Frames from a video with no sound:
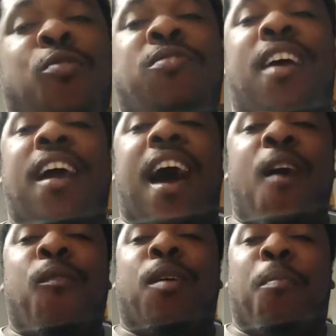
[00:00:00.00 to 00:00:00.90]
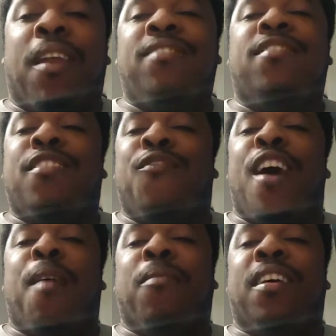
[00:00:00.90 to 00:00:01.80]
who was like, I want to bless this
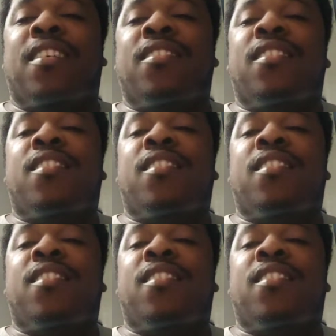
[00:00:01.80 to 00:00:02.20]
family